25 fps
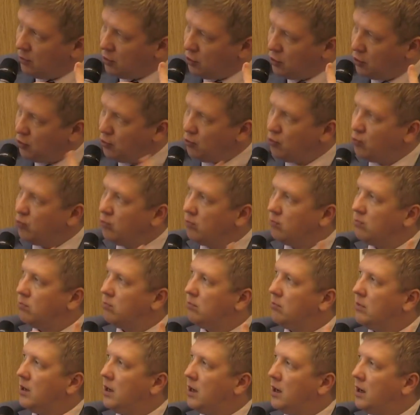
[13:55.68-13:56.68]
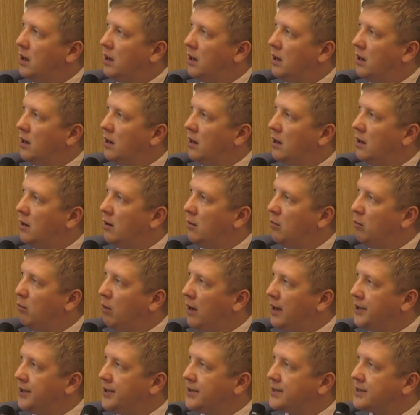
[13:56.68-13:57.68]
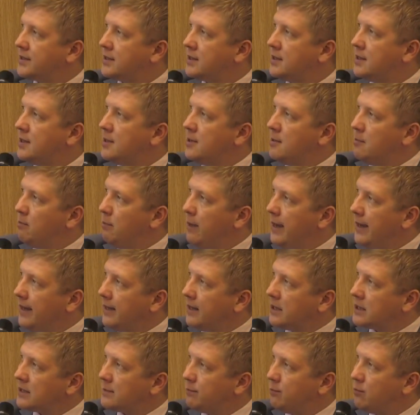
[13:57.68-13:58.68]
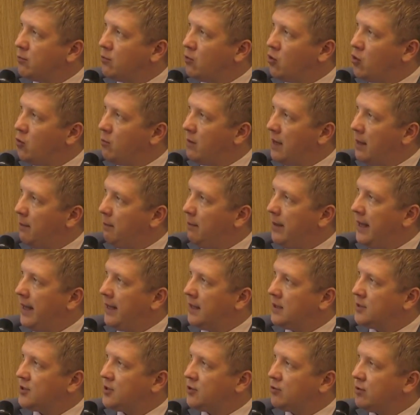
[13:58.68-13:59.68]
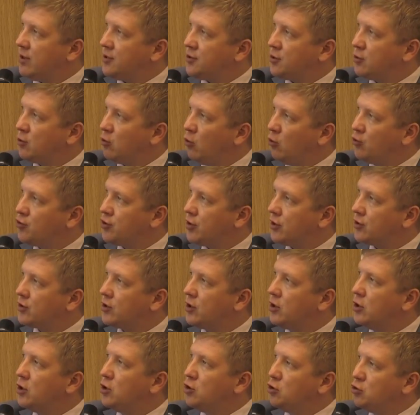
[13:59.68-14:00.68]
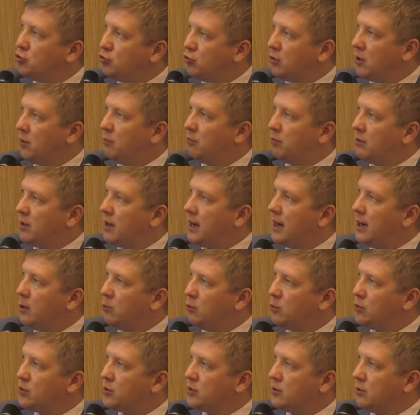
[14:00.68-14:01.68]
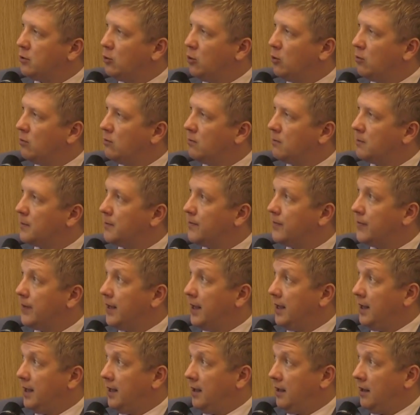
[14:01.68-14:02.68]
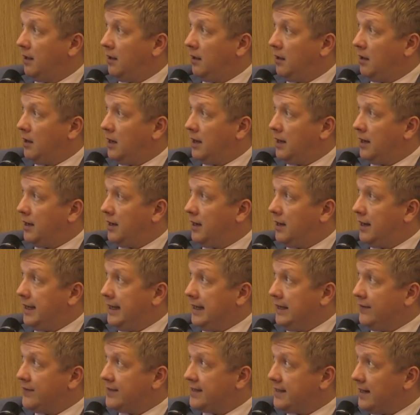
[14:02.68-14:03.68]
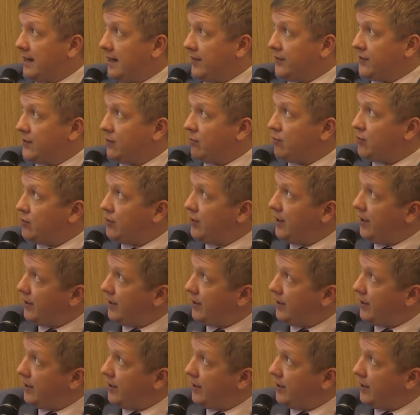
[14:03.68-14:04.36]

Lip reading: EU bodies make Gazprom amend the transit contract to comply with the law? If the answer is